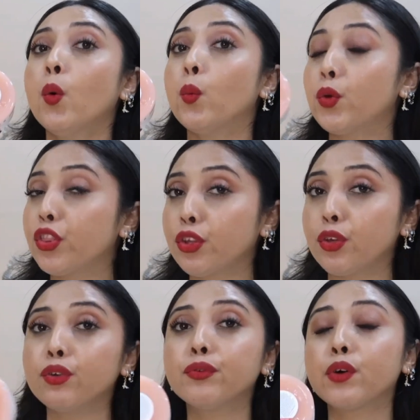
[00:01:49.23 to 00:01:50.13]
with
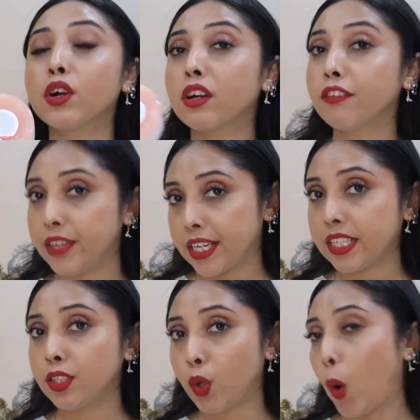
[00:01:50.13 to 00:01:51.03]
you for a
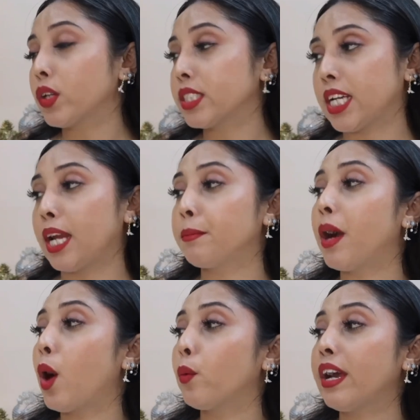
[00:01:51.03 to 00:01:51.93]
very long time.
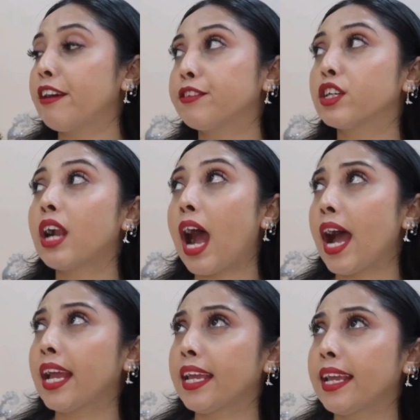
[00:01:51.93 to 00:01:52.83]
However,
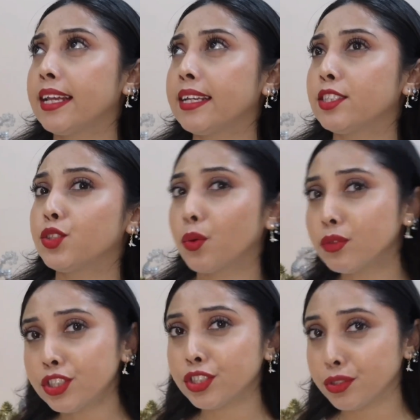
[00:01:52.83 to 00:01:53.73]
I
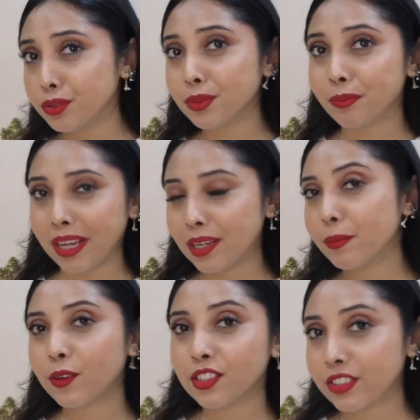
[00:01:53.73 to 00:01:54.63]
don't use makeup
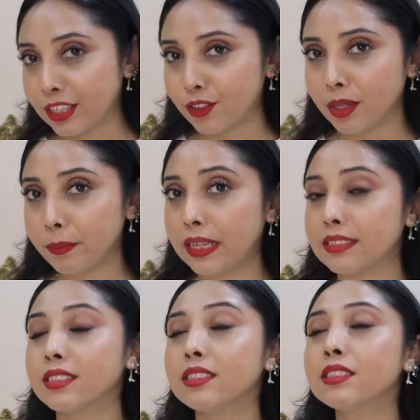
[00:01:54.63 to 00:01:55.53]
on a regular
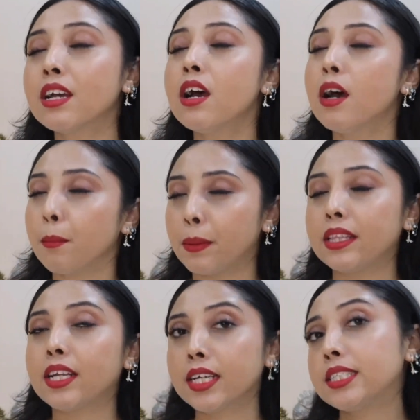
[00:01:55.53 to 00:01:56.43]
basis, but
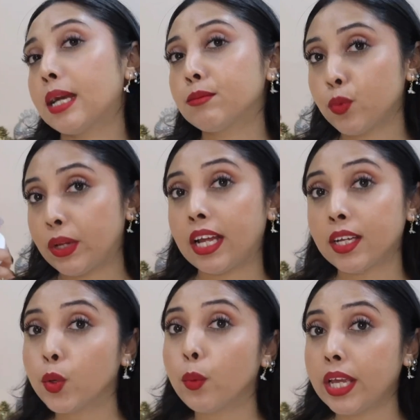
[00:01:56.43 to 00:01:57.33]
there are times when I
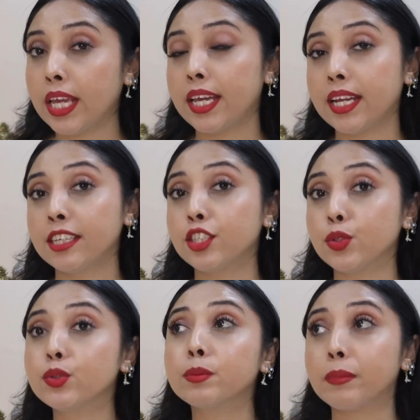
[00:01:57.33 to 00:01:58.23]
go ahead and
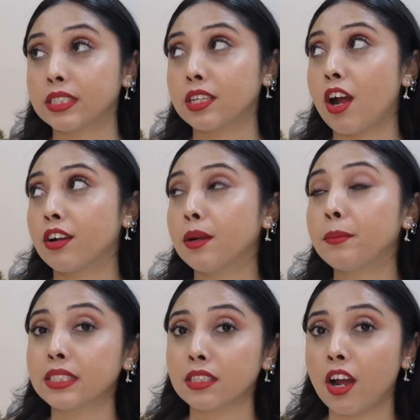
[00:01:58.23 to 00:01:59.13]
use mascara
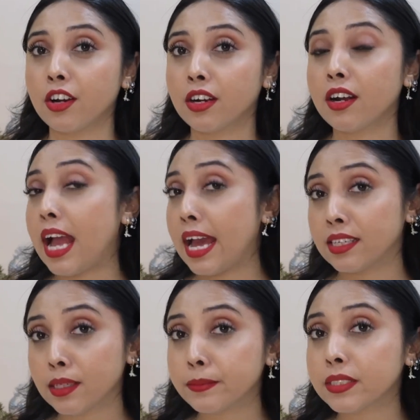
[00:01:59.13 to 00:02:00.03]

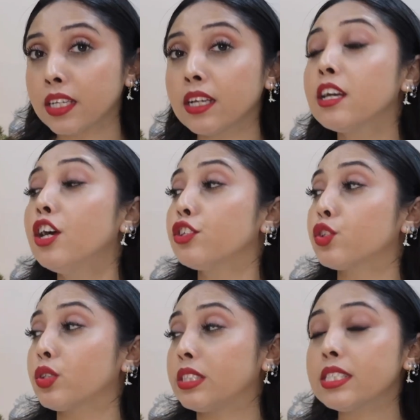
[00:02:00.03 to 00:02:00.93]
and lipstick.
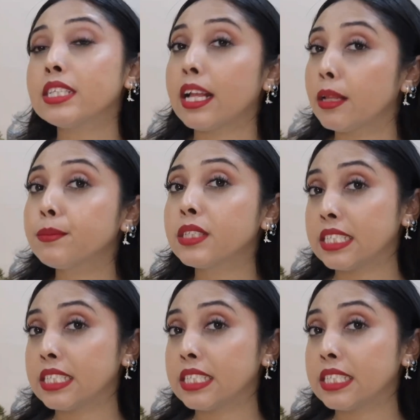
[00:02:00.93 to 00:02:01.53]
So this helps